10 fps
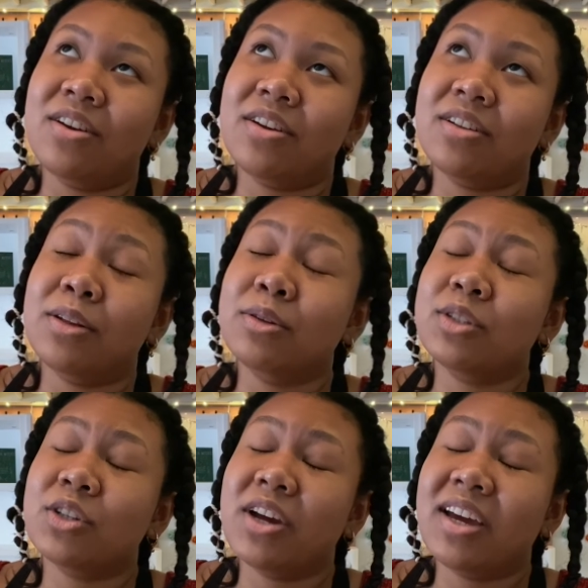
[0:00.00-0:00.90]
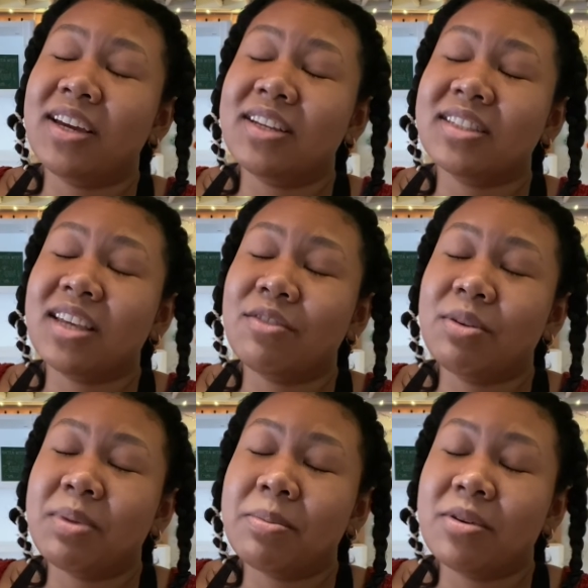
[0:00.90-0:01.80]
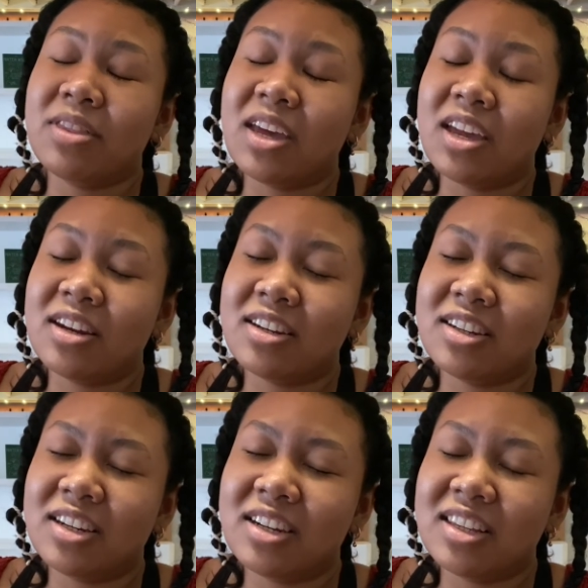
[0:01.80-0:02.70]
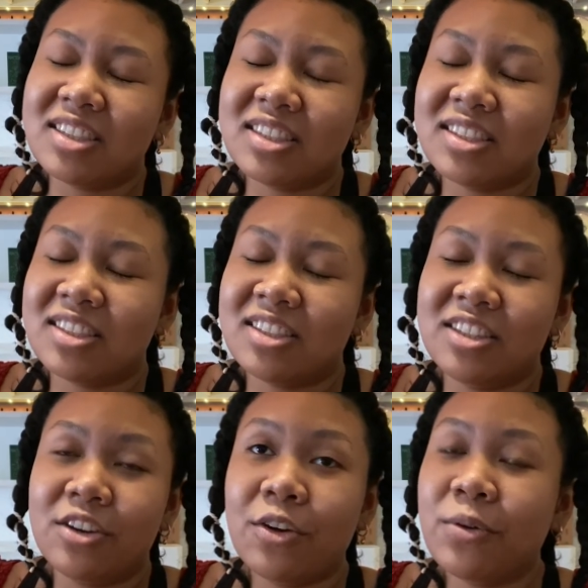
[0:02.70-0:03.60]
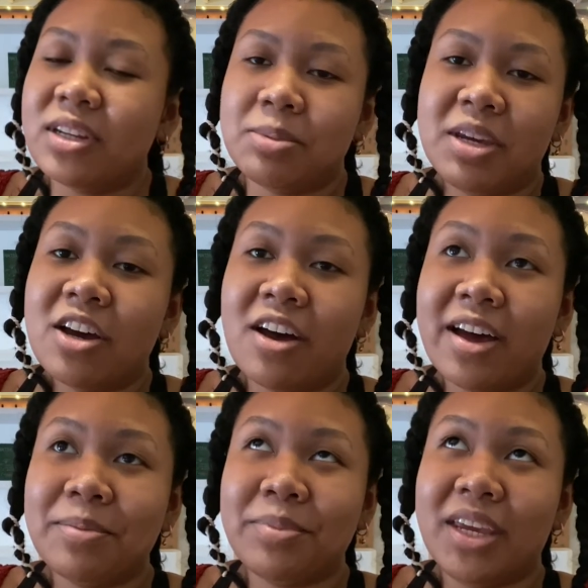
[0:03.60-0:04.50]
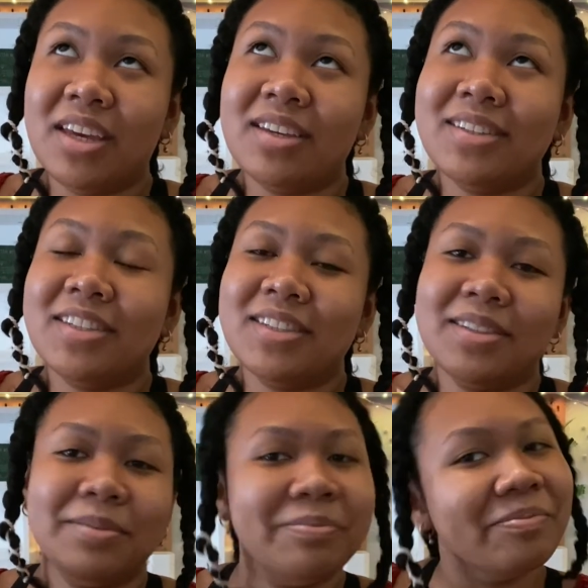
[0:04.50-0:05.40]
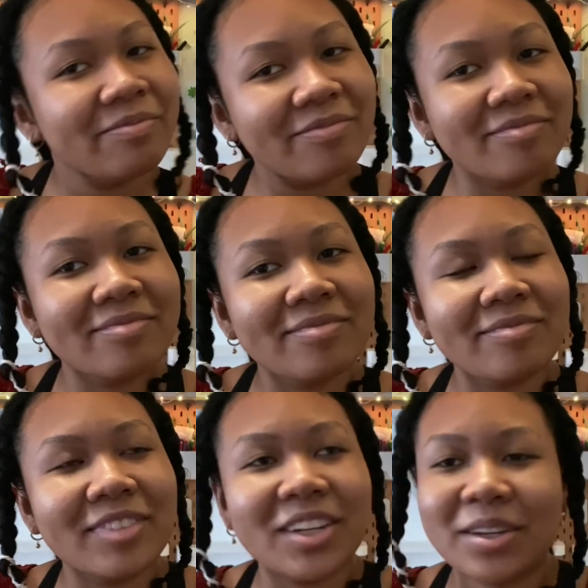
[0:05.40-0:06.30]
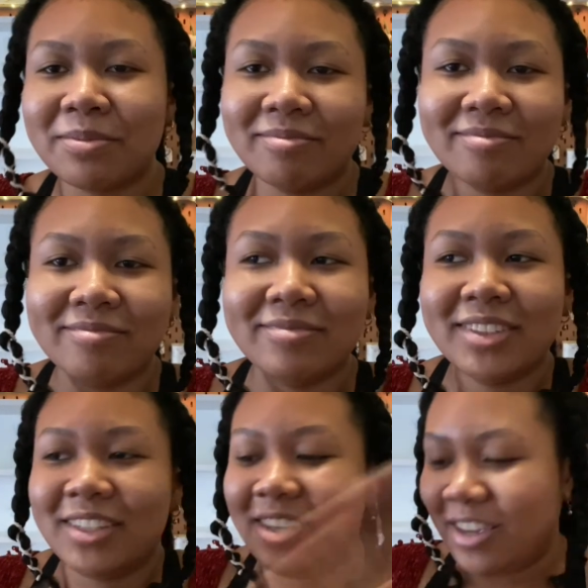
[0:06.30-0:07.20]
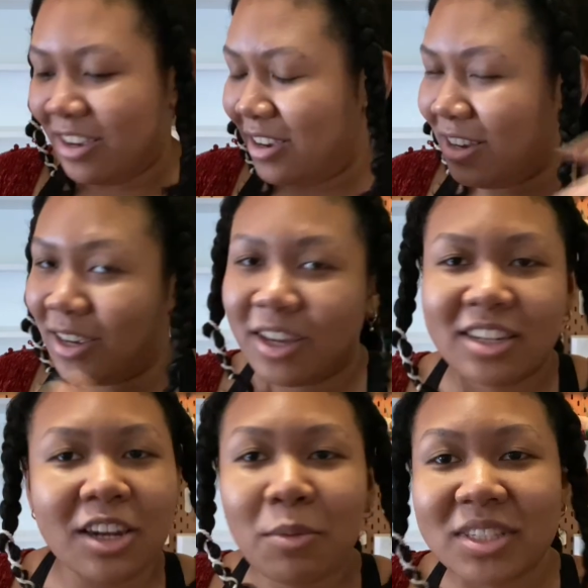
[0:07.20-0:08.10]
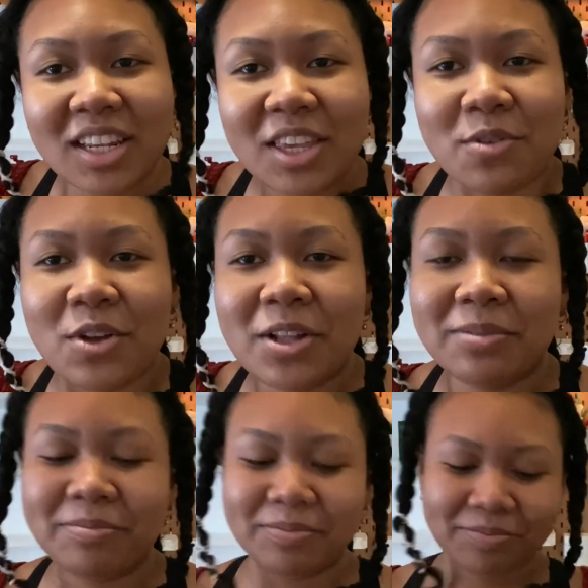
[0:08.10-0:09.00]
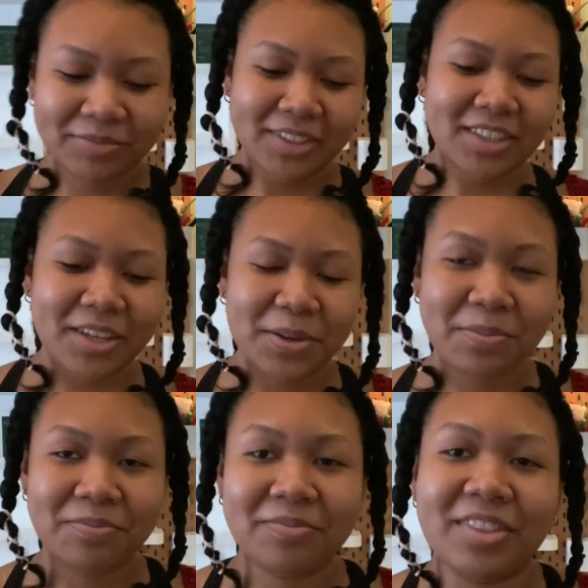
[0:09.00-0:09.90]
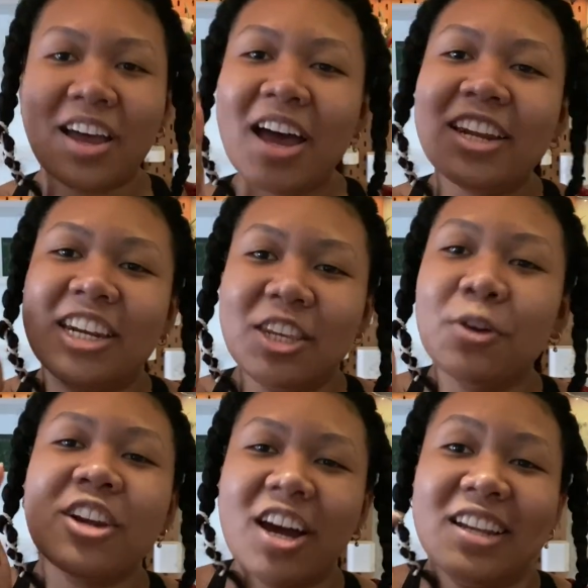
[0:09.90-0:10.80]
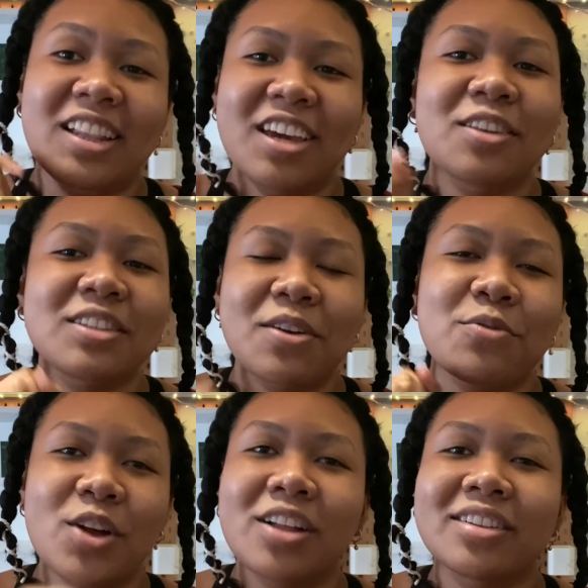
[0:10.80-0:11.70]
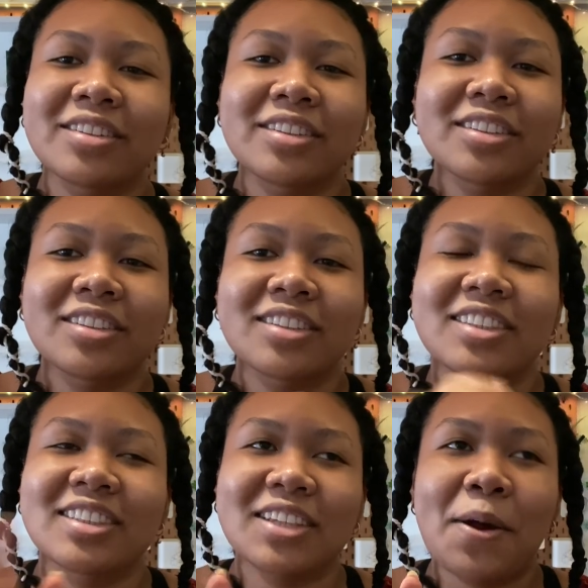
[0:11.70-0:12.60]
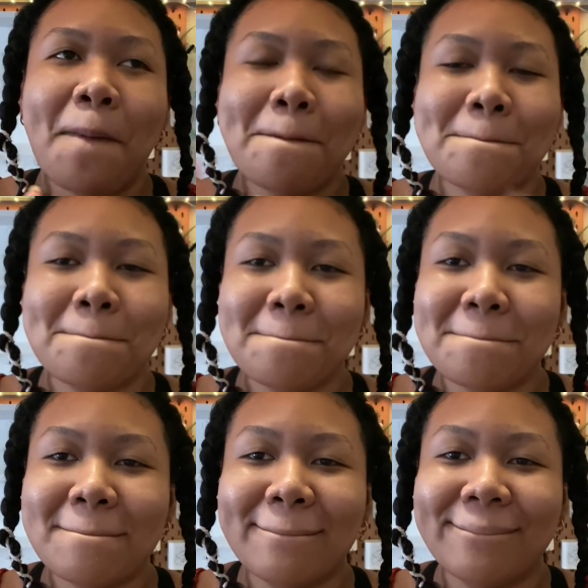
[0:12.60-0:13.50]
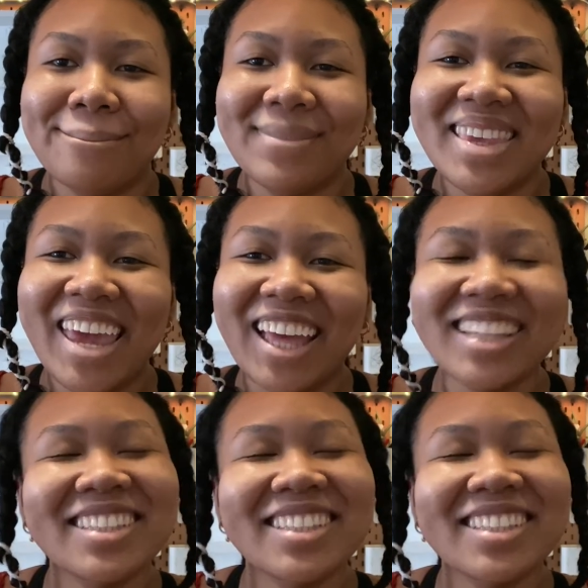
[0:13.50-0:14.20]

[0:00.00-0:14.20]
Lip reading: close your eyes and remember that you're going to be caught, because, you know, no one's gonna let you fall. So you're not gonna let yourself fall. So yeah,